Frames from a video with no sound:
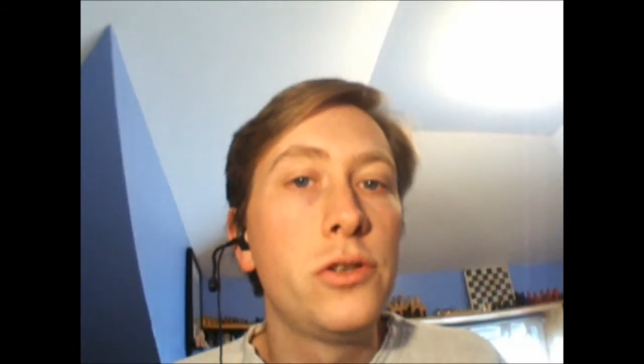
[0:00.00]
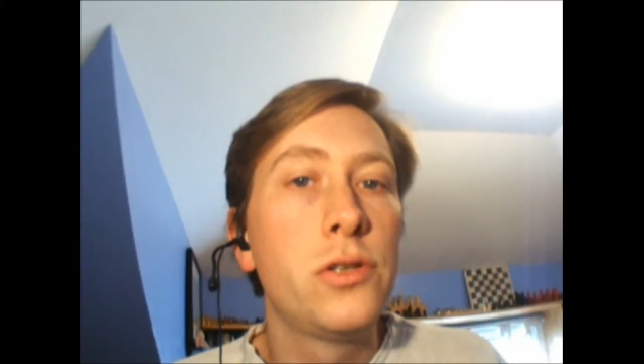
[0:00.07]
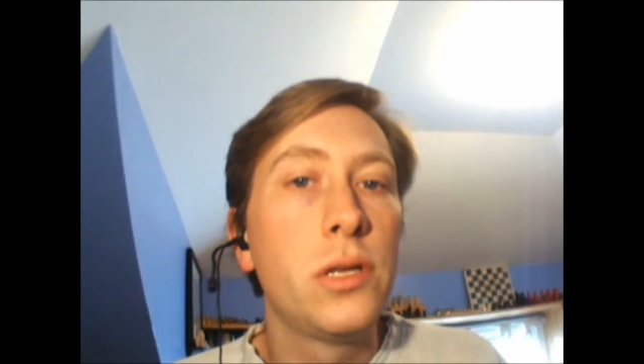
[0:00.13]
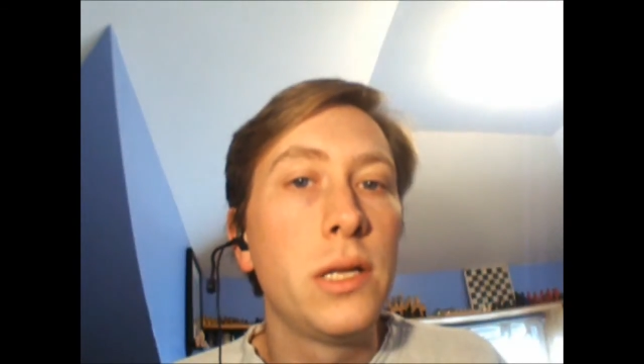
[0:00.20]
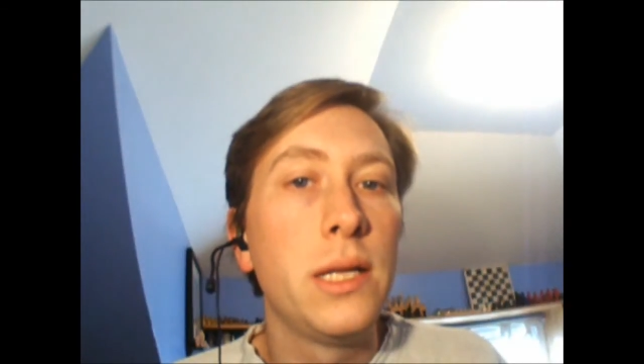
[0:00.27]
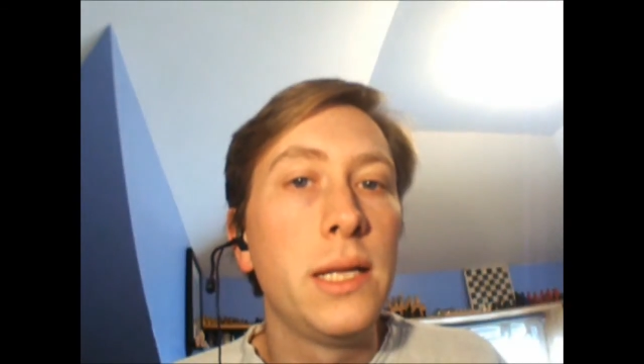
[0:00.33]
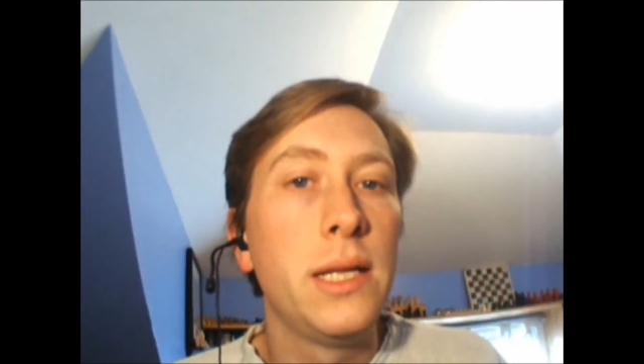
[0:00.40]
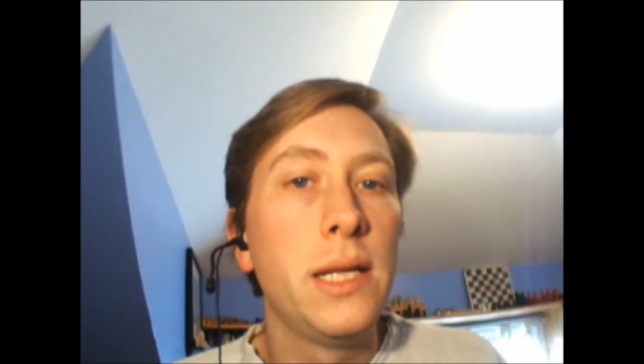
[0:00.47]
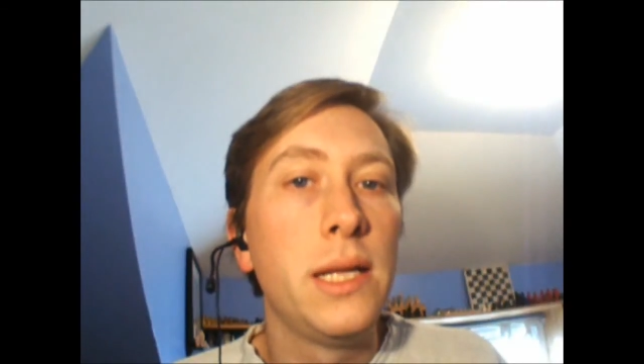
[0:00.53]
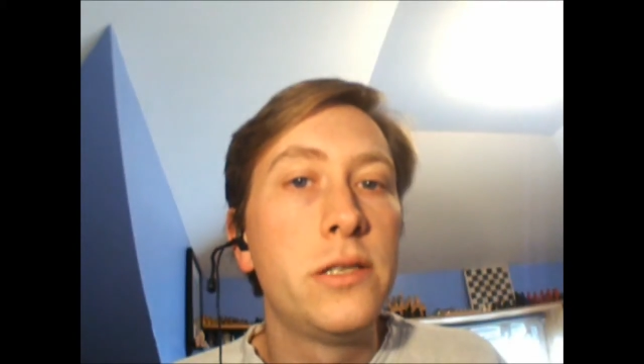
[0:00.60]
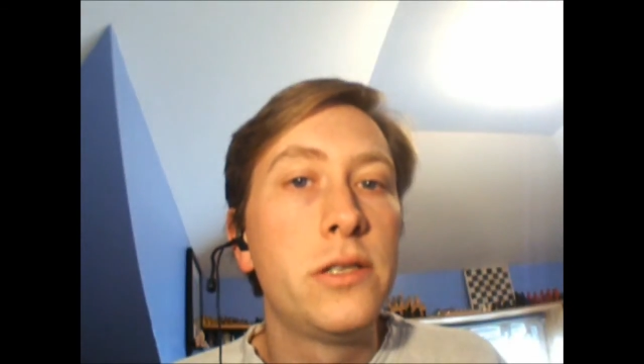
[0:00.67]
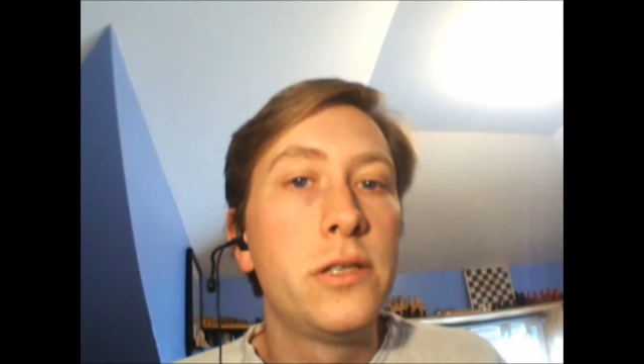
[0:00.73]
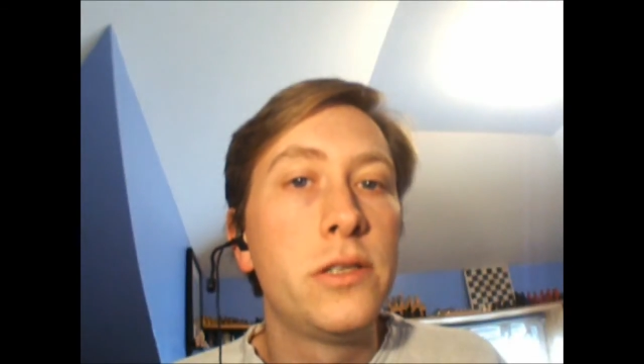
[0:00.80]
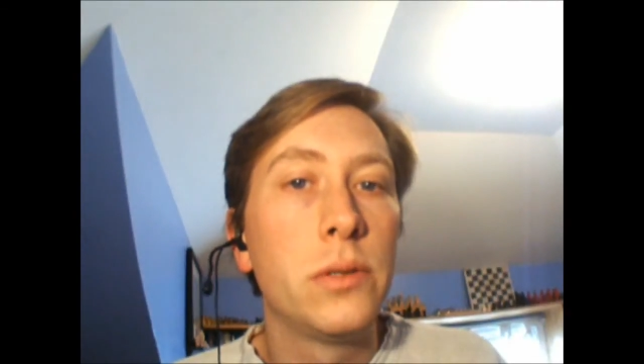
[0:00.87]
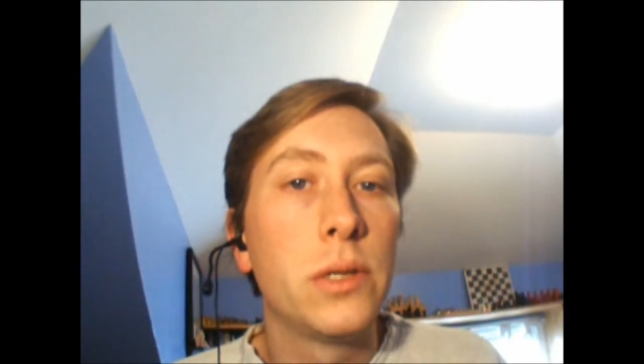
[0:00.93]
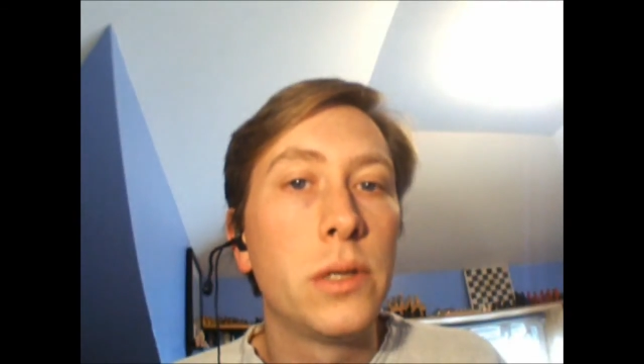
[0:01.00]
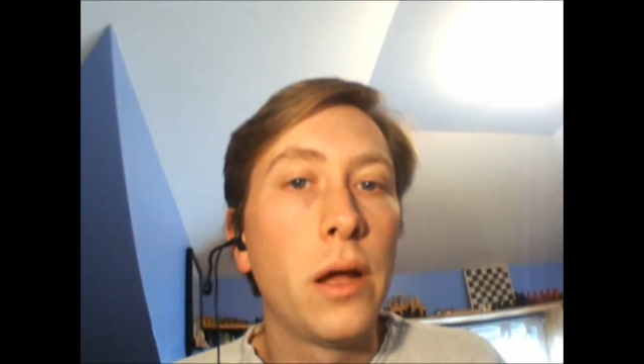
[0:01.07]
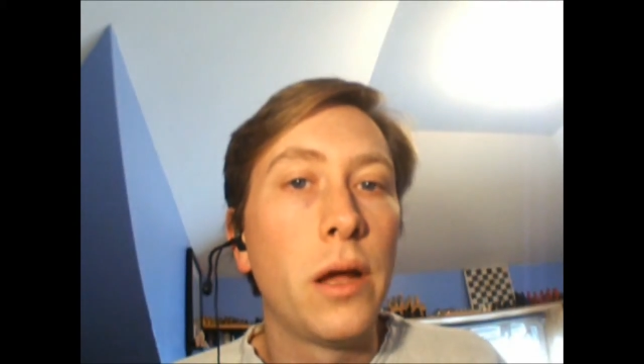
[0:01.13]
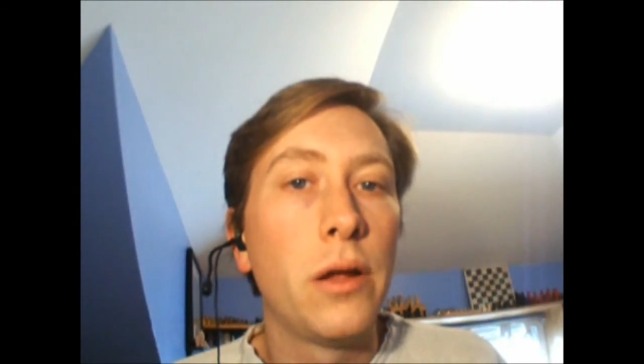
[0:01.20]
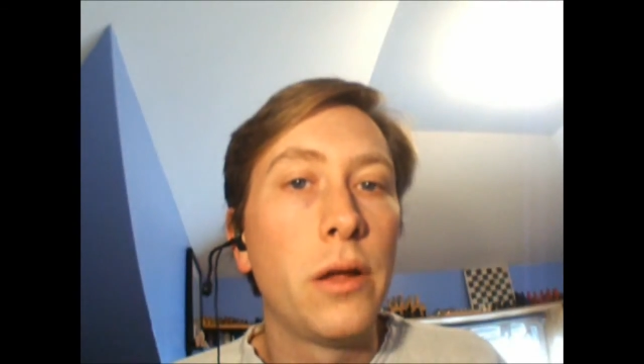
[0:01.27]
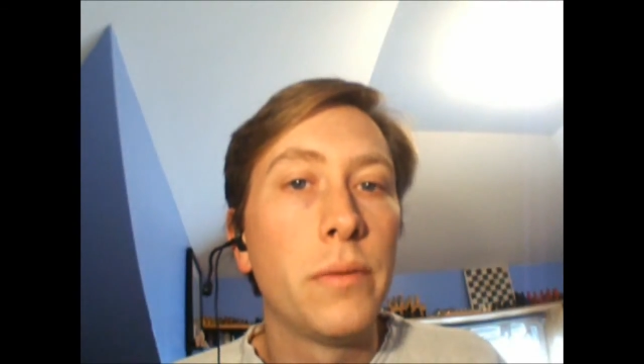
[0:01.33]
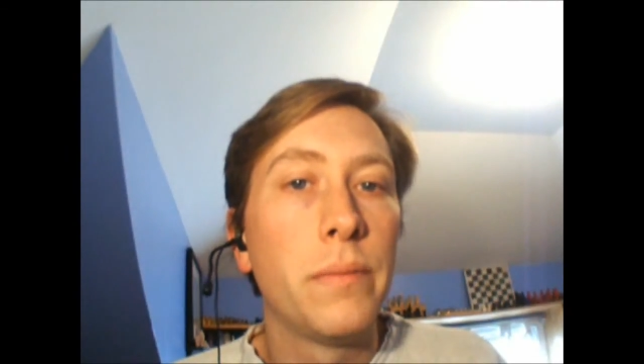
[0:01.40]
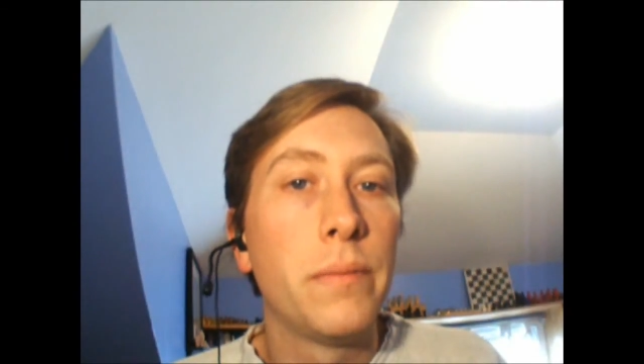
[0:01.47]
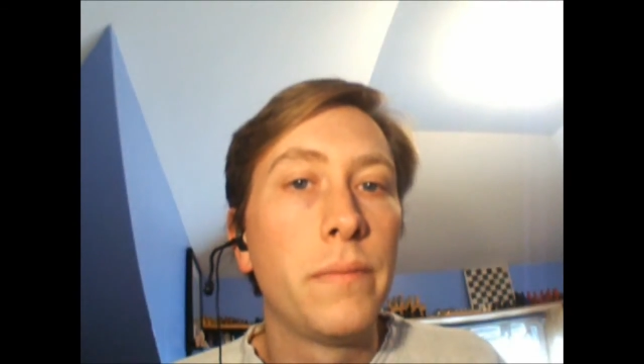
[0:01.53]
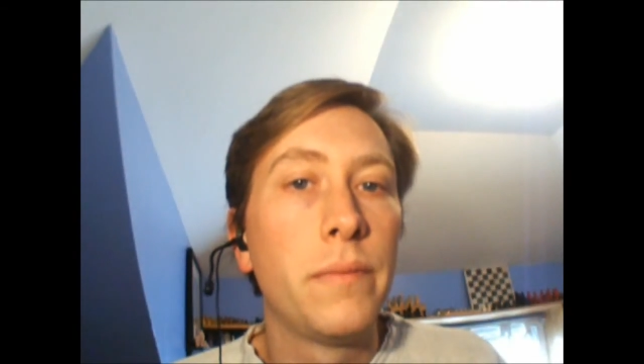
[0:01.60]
usually leads to a conundrum.